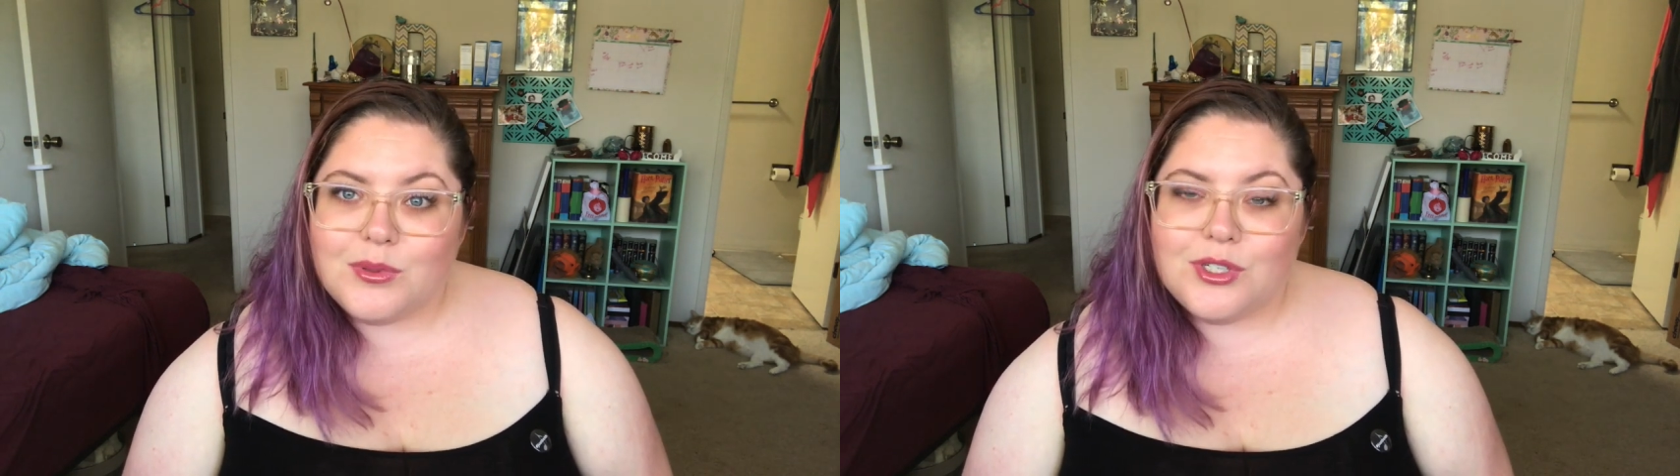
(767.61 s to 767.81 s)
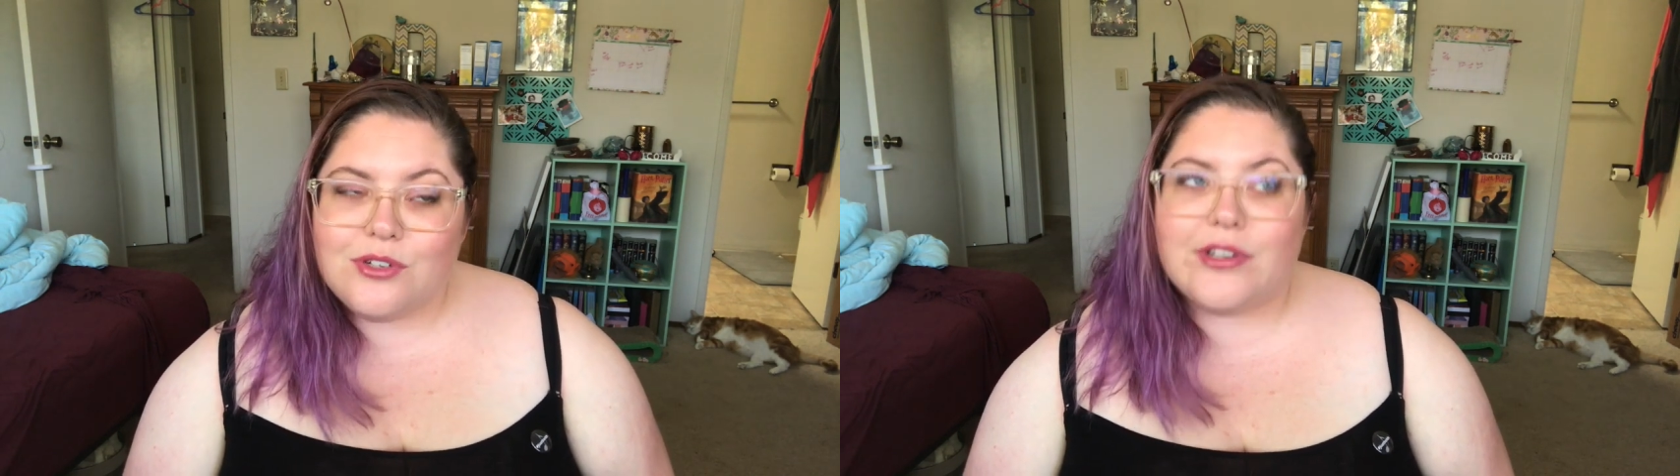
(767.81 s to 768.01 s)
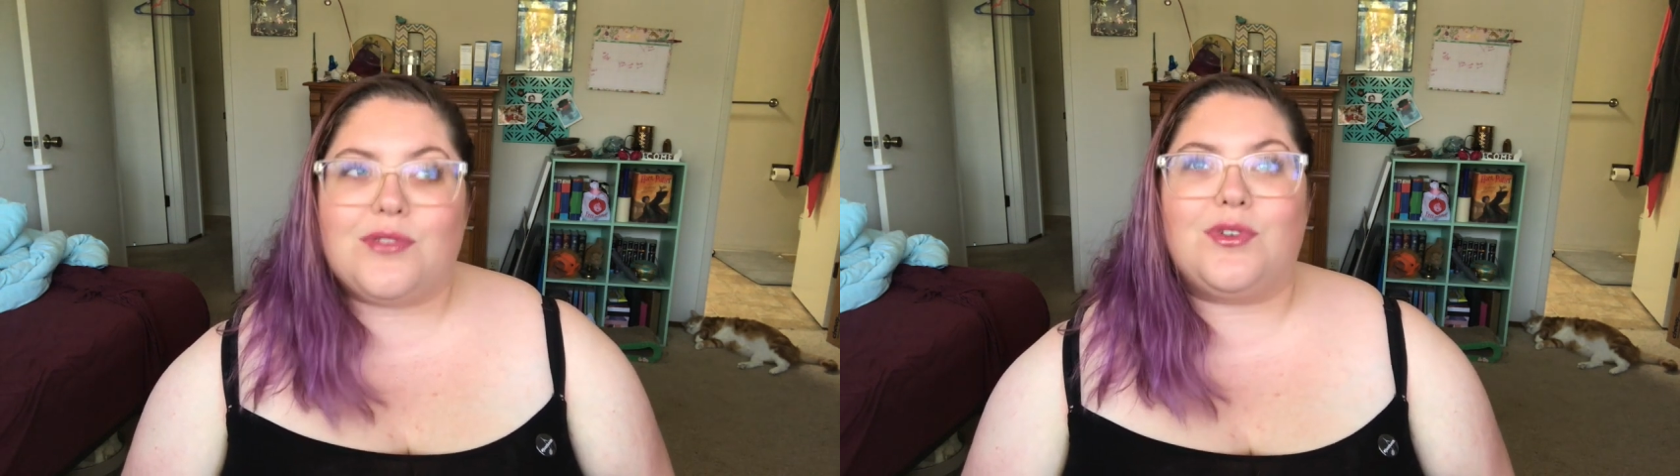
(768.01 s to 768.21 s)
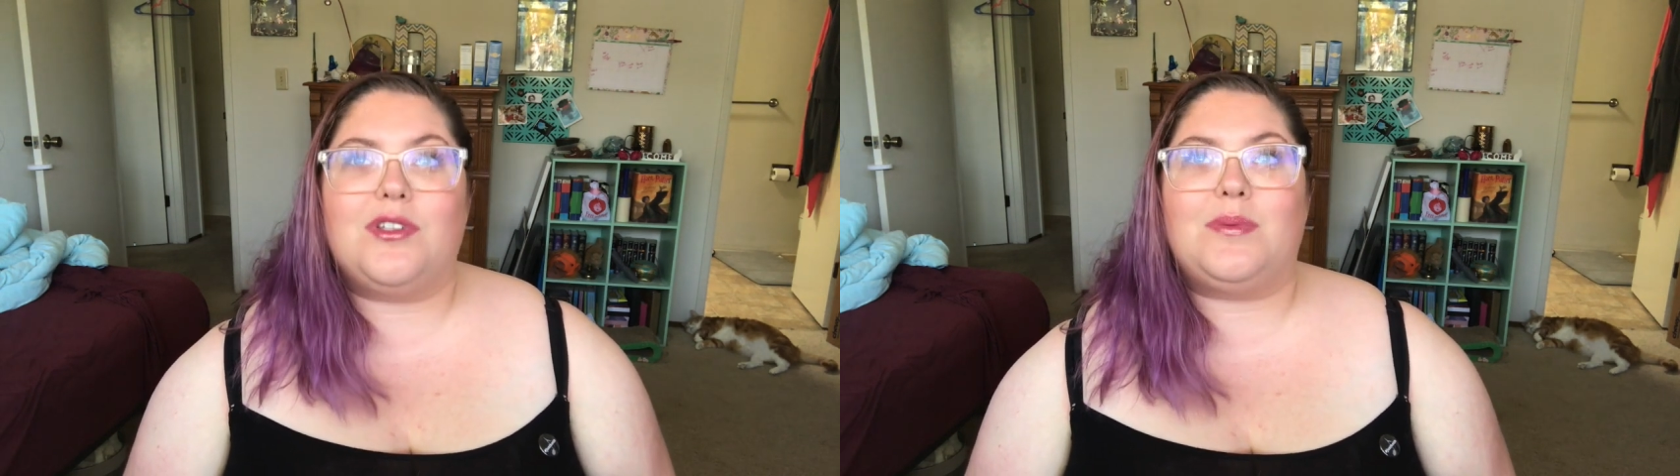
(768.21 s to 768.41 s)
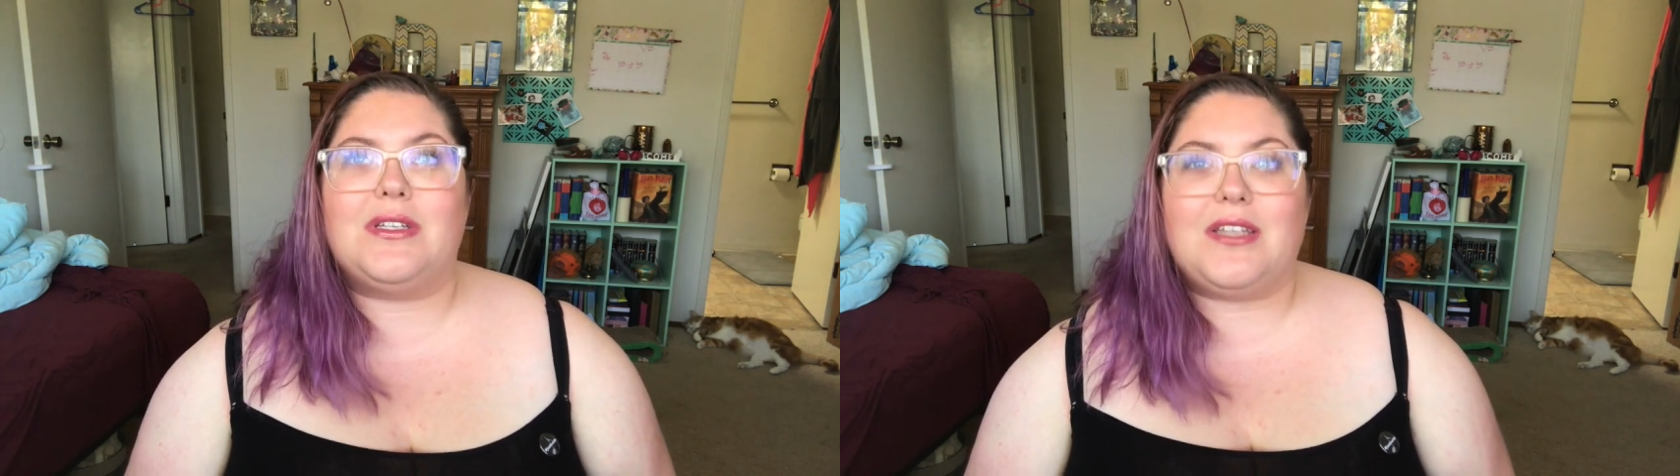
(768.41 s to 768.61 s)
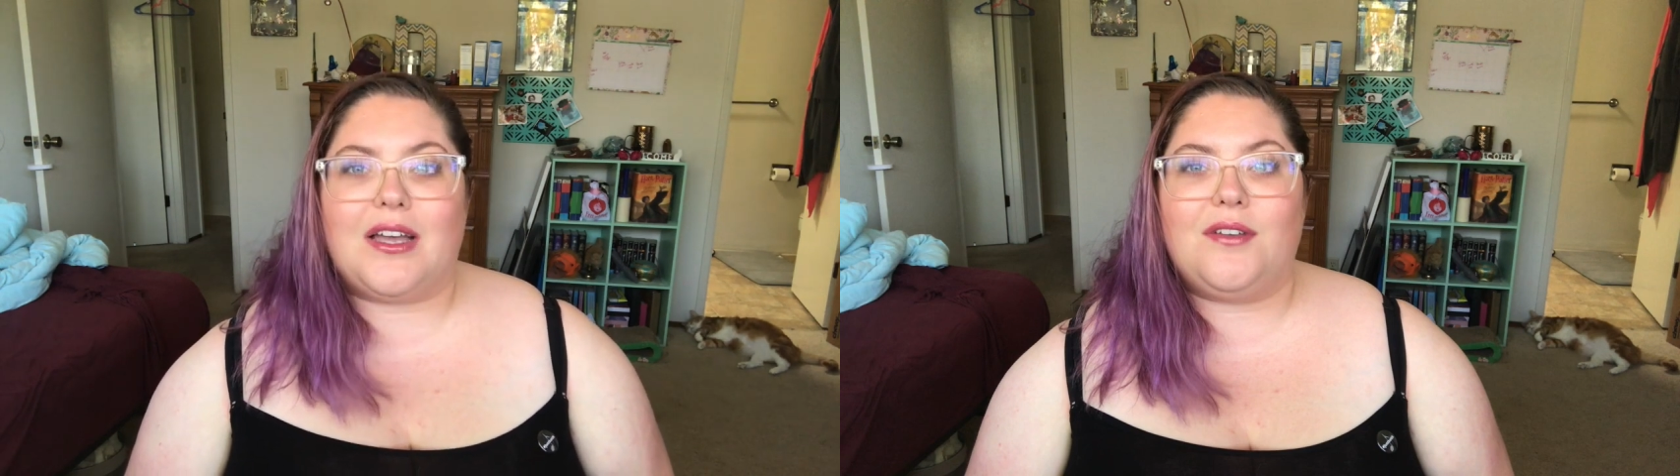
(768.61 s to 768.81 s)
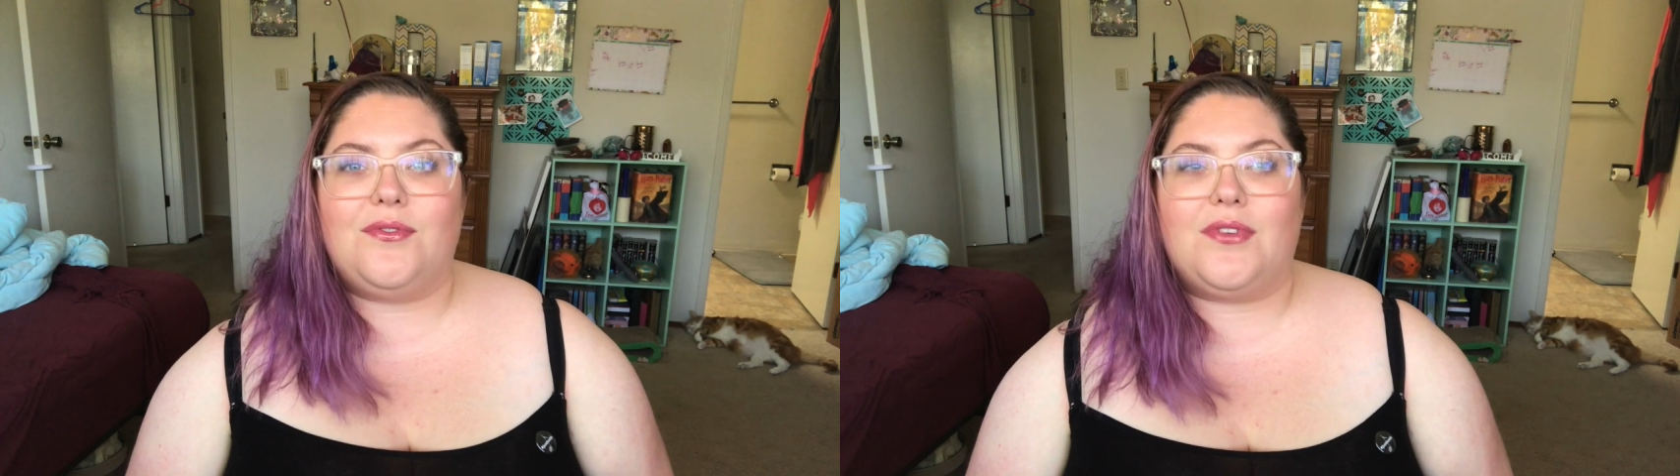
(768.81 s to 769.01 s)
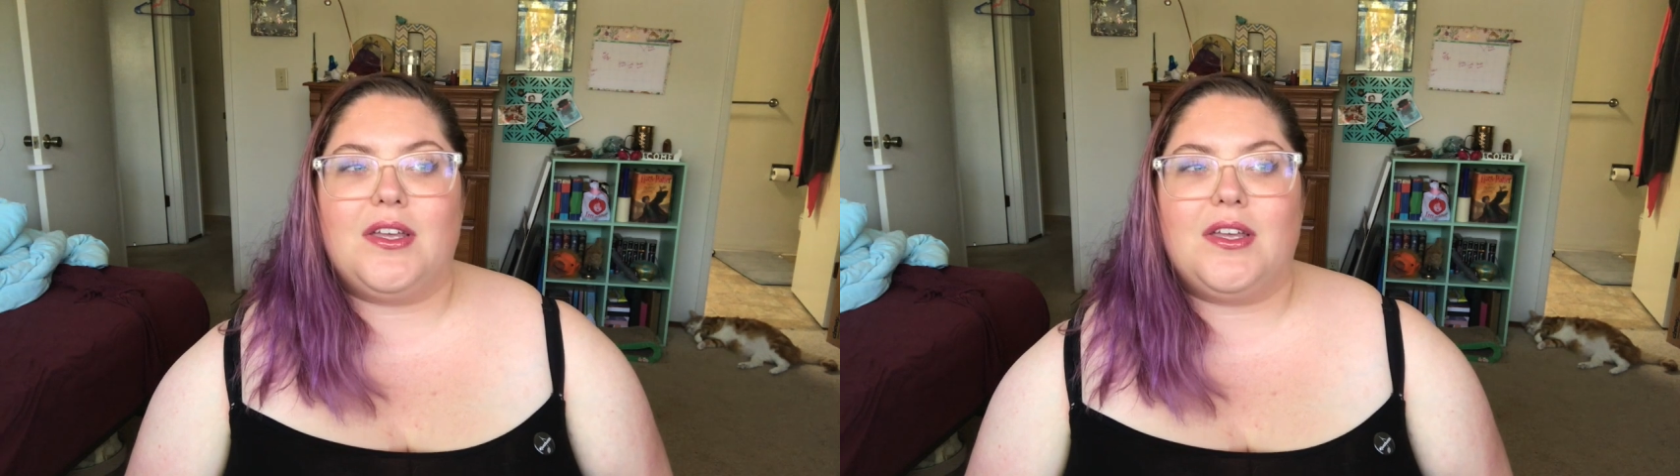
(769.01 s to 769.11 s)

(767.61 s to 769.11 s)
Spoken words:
been stressful. It's been tough.